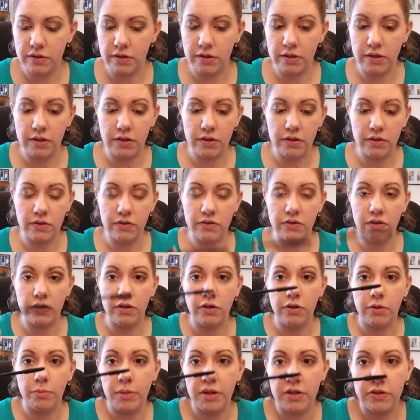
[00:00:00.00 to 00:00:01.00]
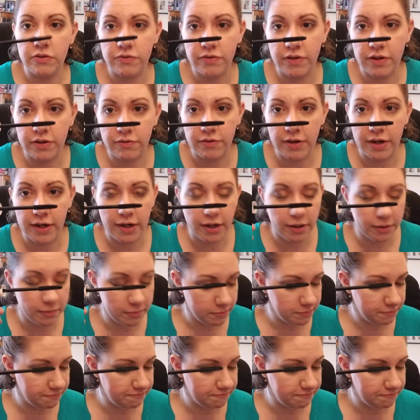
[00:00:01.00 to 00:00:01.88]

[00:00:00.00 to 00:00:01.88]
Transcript: is your best friend right here,